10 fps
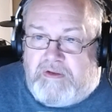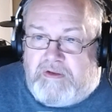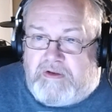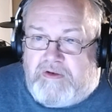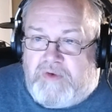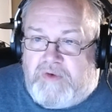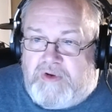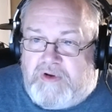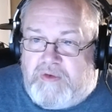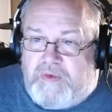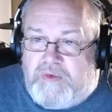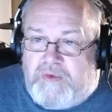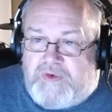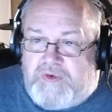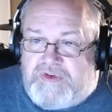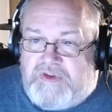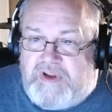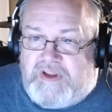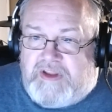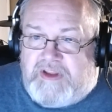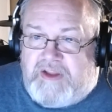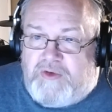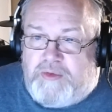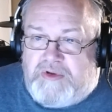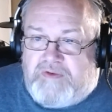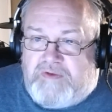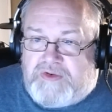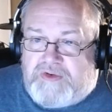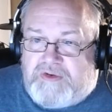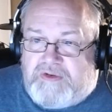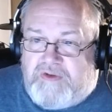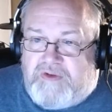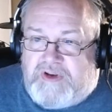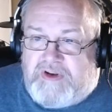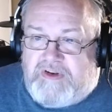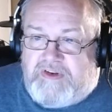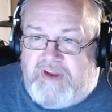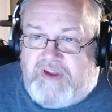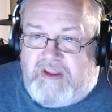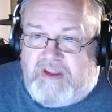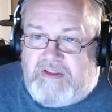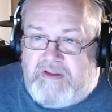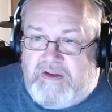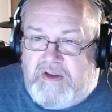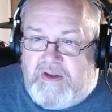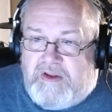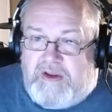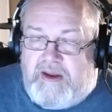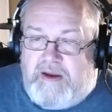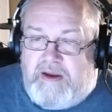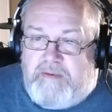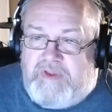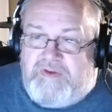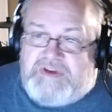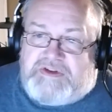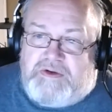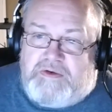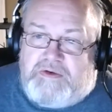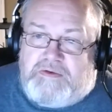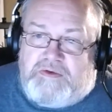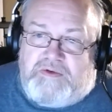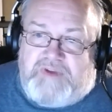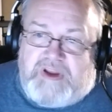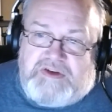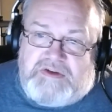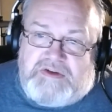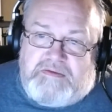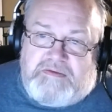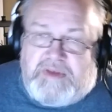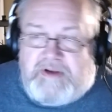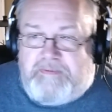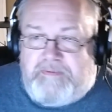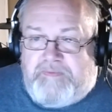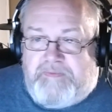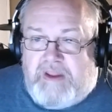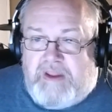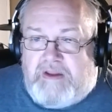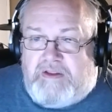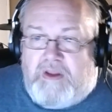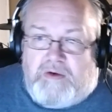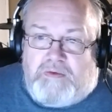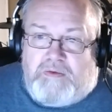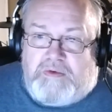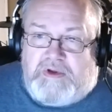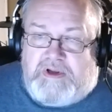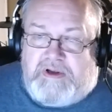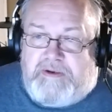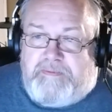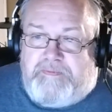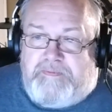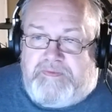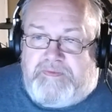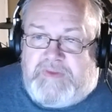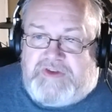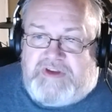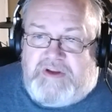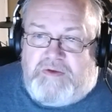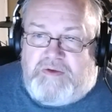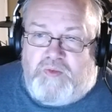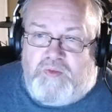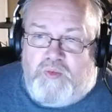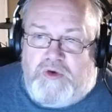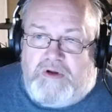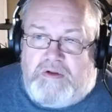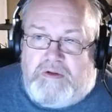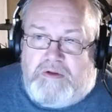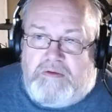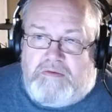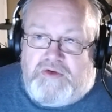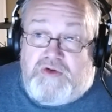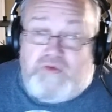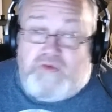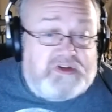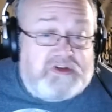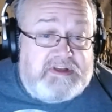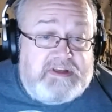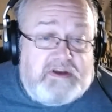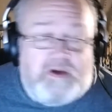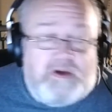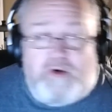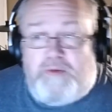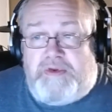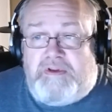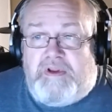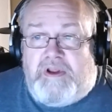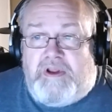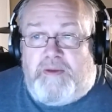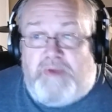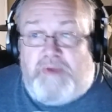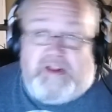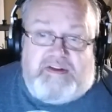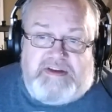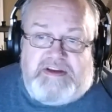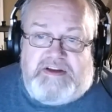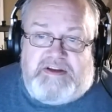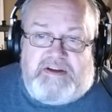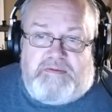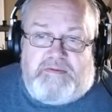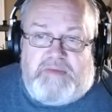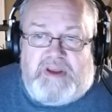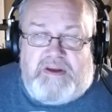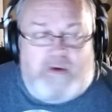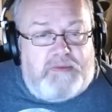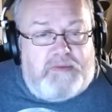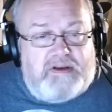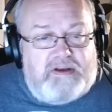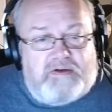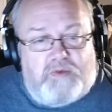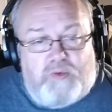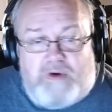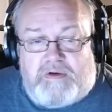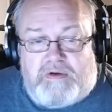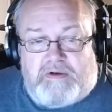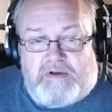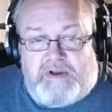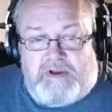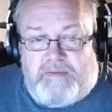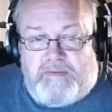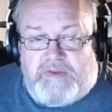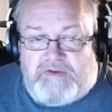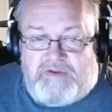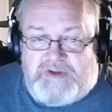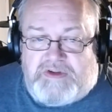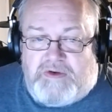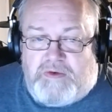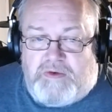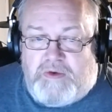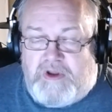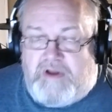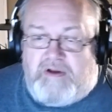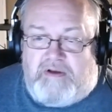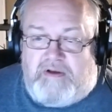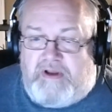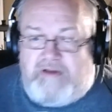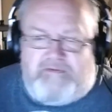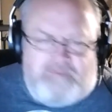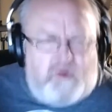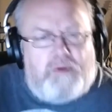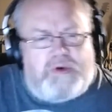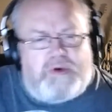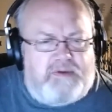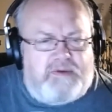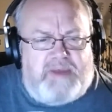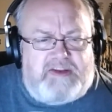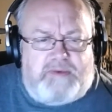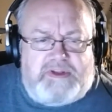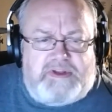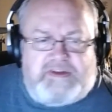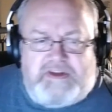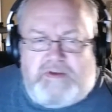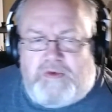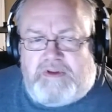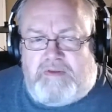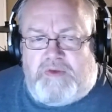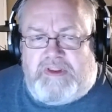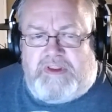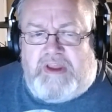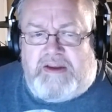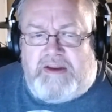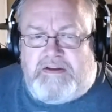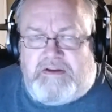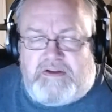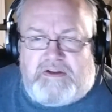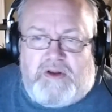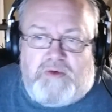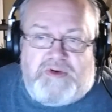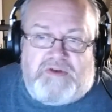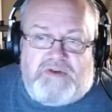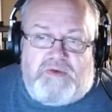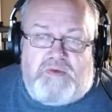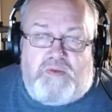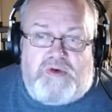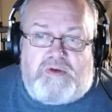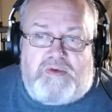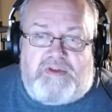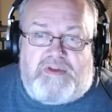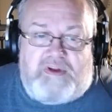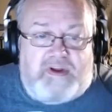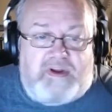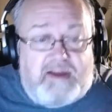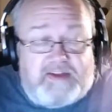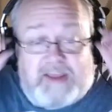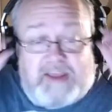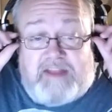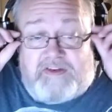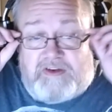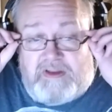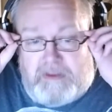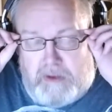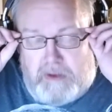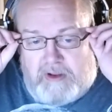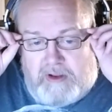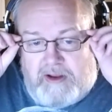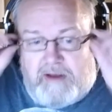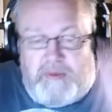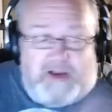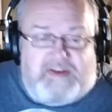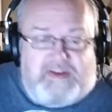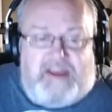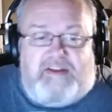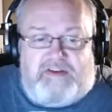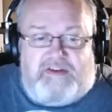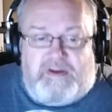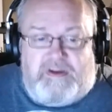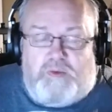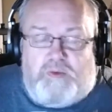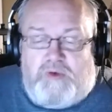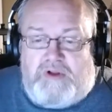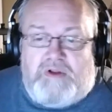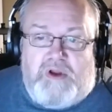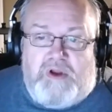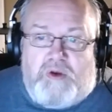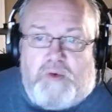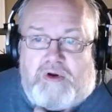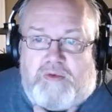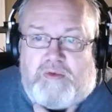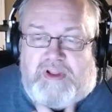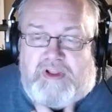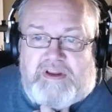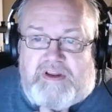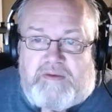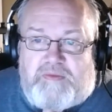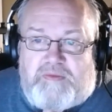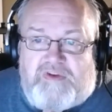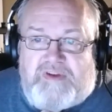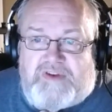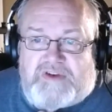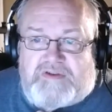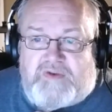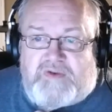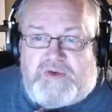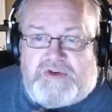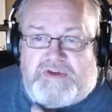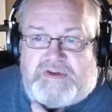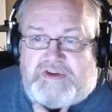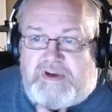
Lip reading: Corona with version 9 cannot open a version greater than 10. There is no notification. No. The scene will usually open, but indeed it may or may not work. There is no forward compatibility. When 9 can load and work with a 10 scene, but a 10 scene will work with any previous versions.